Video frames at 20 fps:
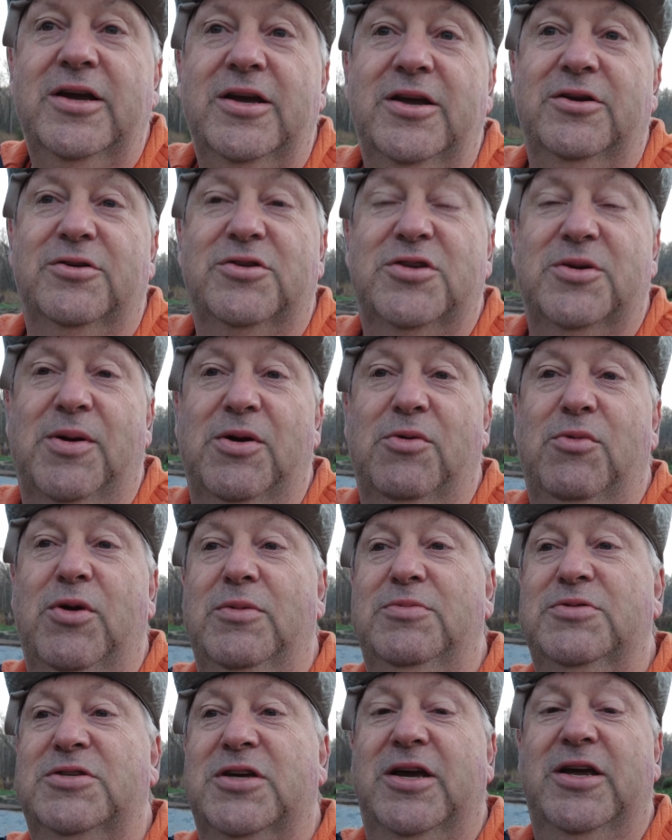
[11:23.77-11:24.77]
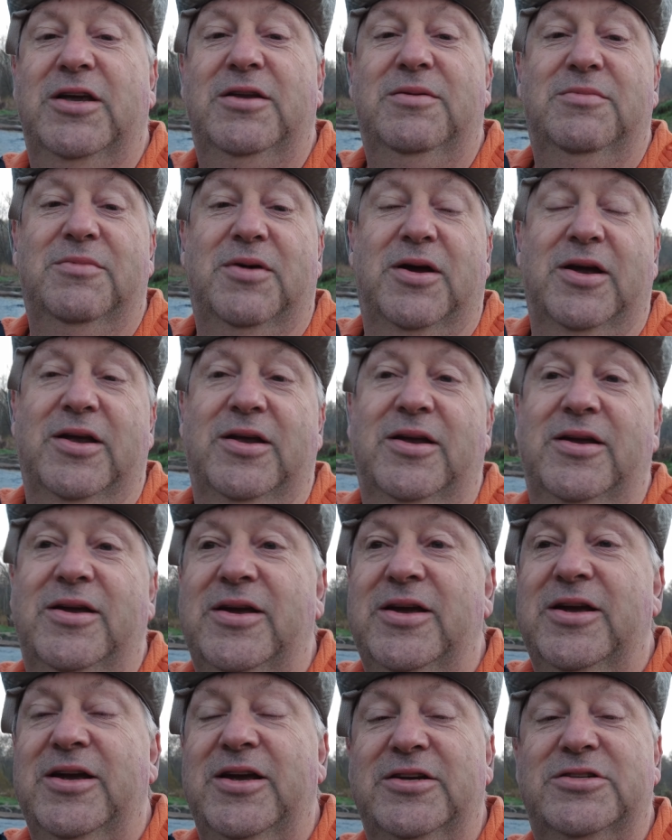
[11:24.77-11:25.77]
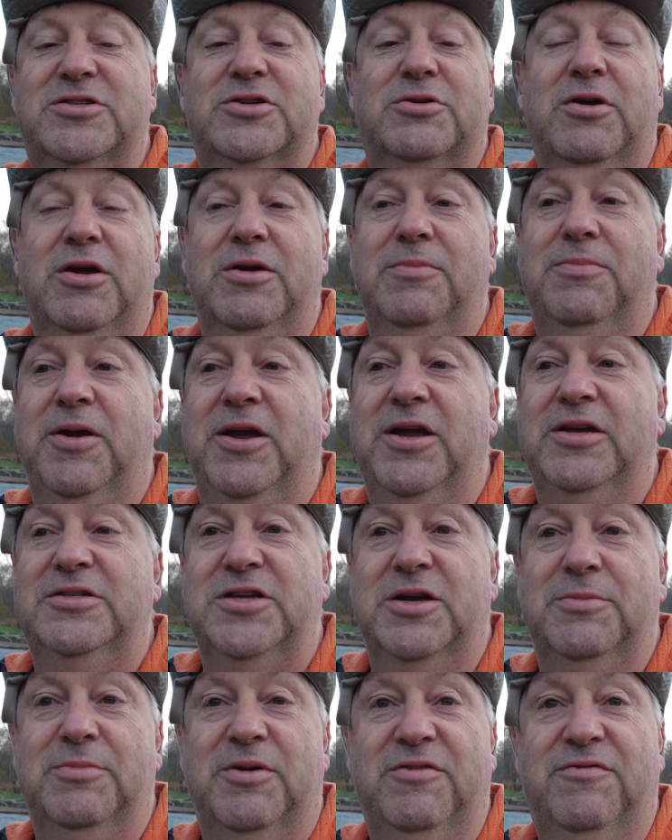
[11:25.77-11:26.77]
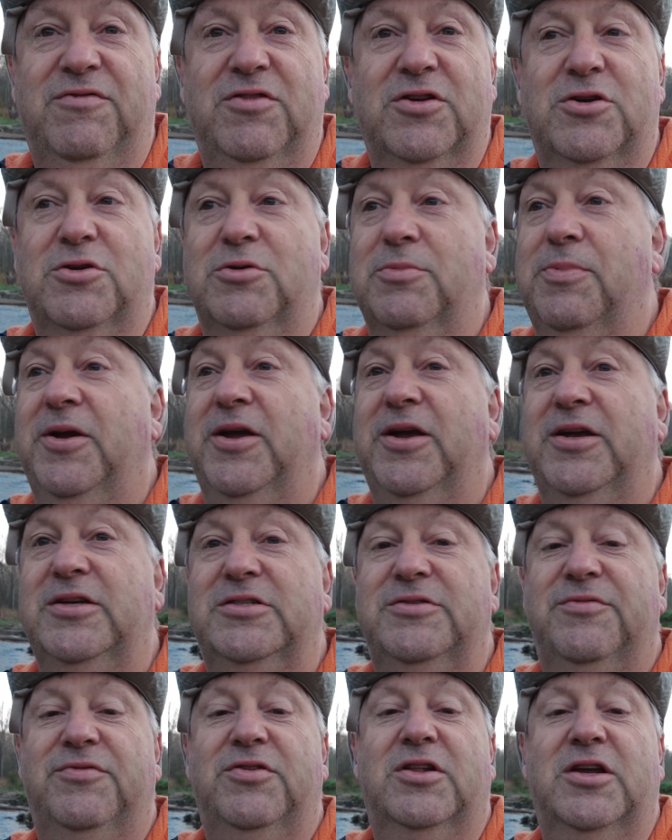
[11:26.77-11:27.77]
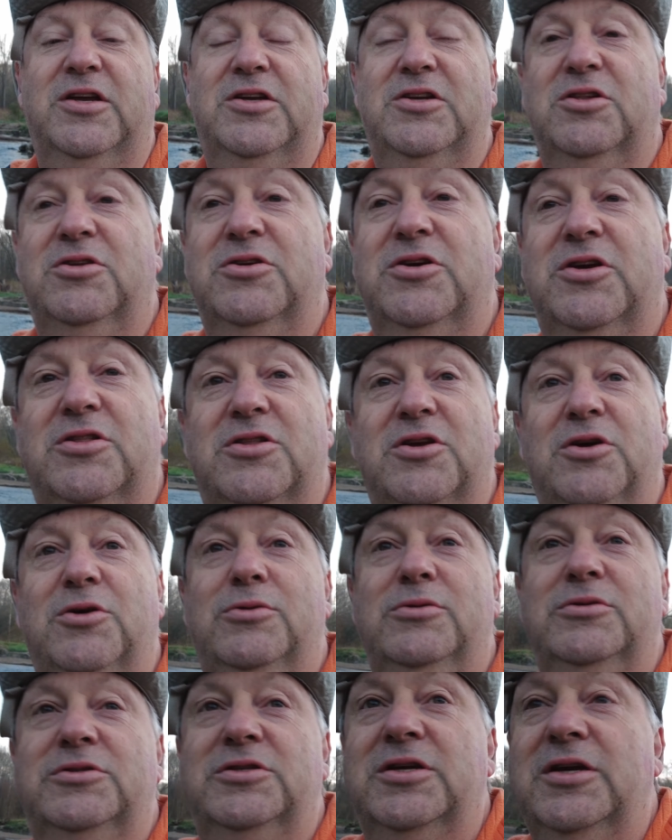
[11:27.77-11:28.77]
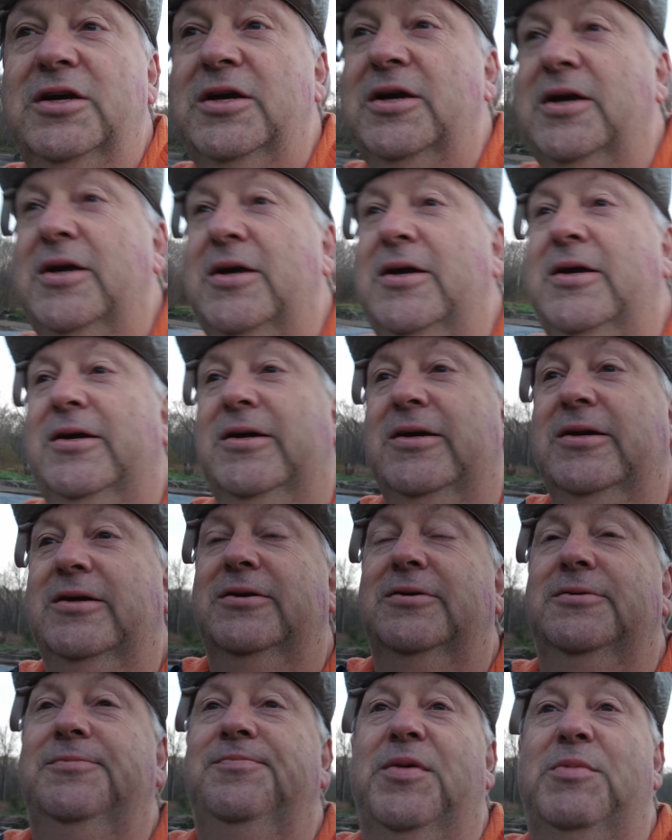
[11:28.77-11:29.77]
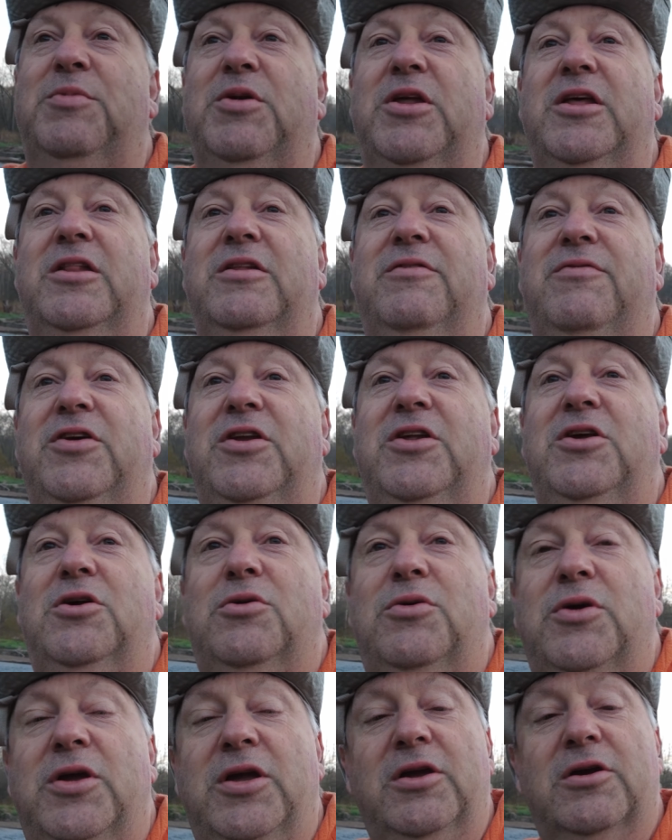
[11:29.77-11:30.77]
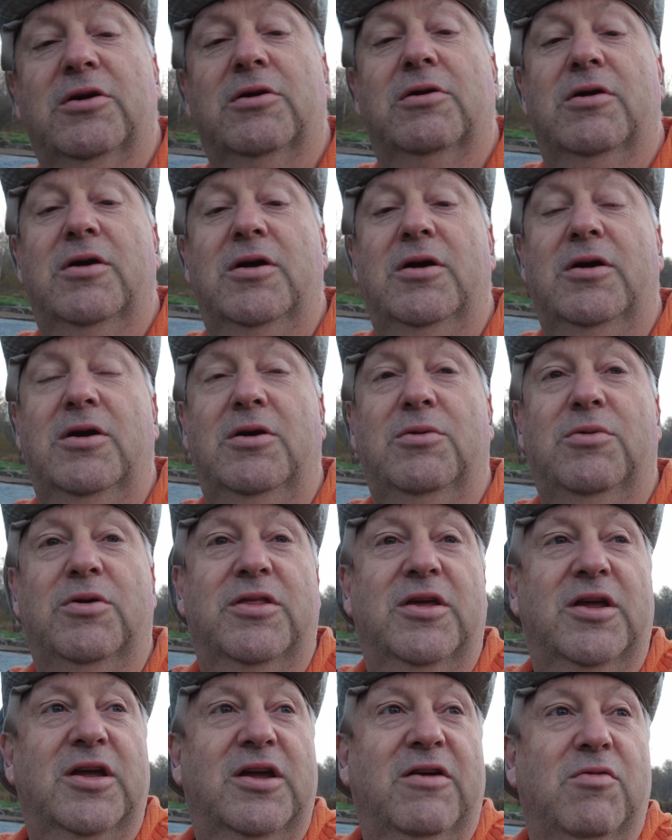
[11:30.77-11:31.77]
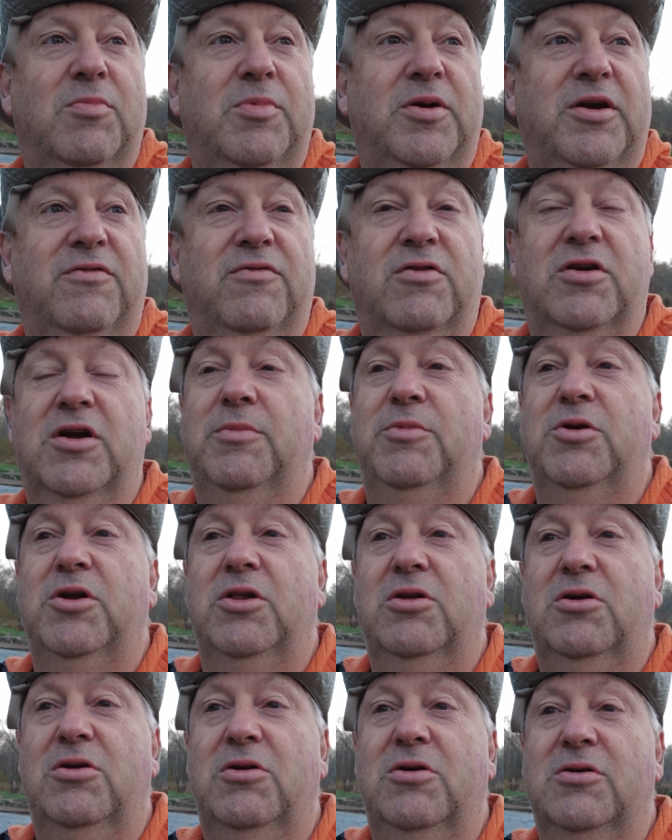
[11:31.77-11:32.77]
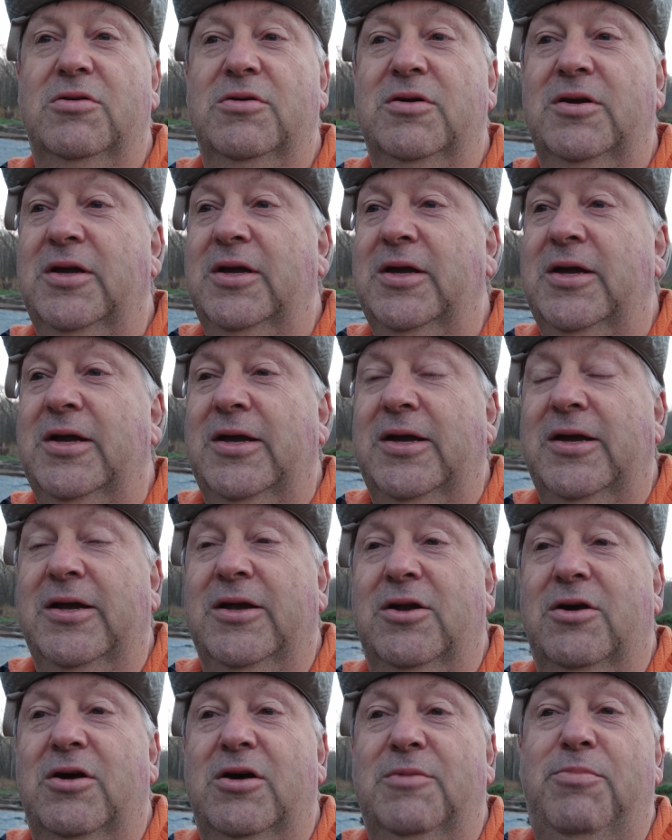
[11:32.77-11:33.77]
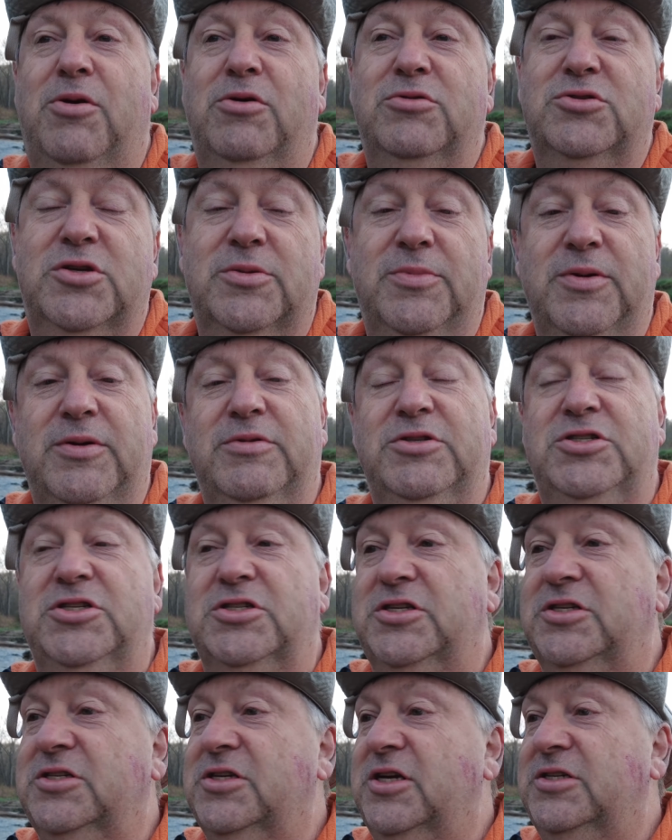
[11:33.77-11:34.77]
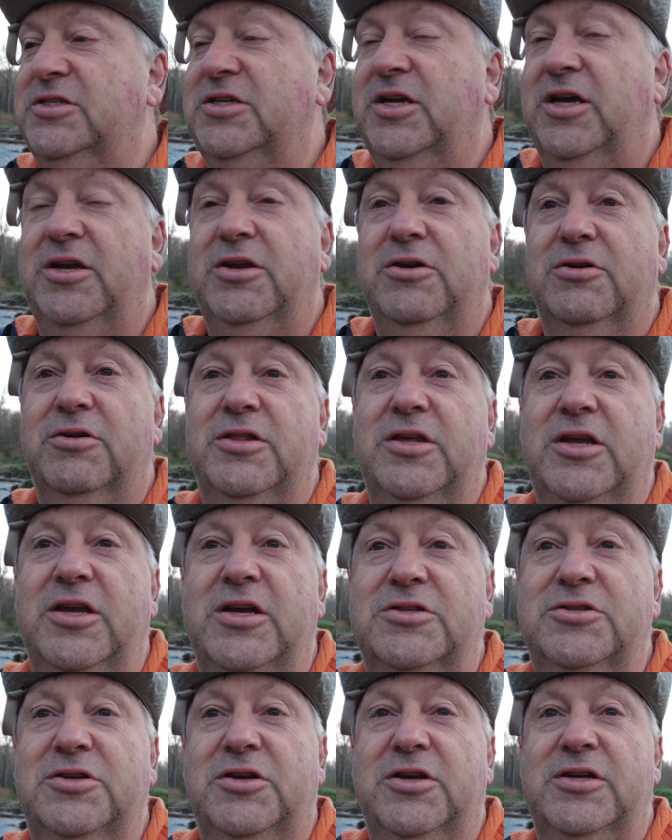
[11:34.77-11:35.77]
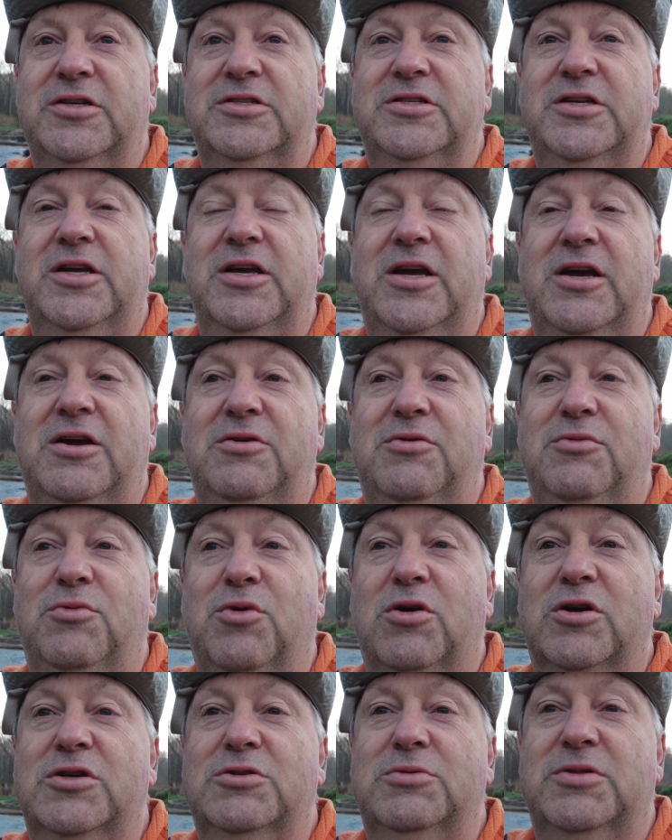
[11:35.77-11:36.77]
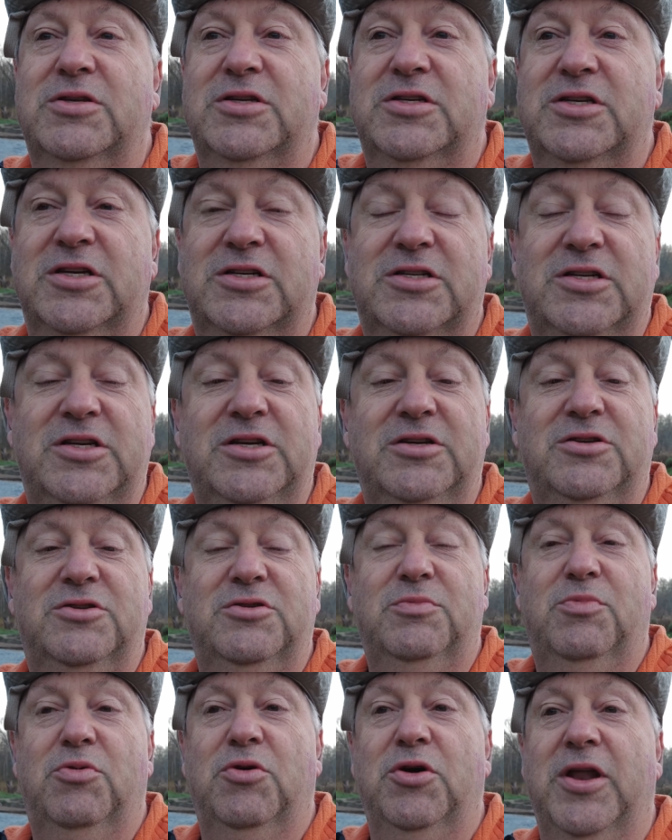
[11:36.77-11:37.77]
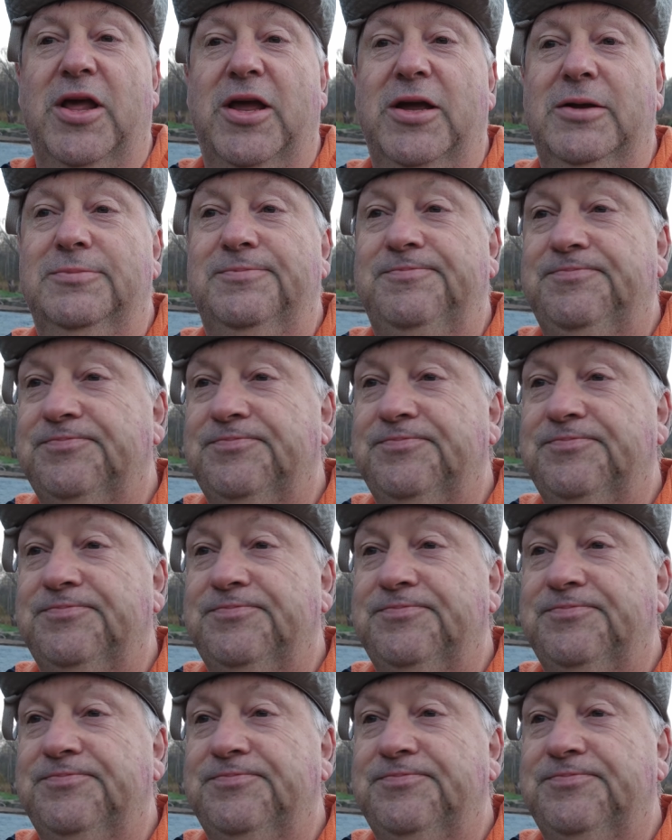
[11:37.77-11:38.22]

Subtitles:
you know, to my website, my Instagram page, and my Flickr page if you like to look at those. You know, I'm going to end the video here. I want to thank everybody for coming along. You know, I'll post some images, as I said, here at the end so you can see how it works with the 16 2.8. I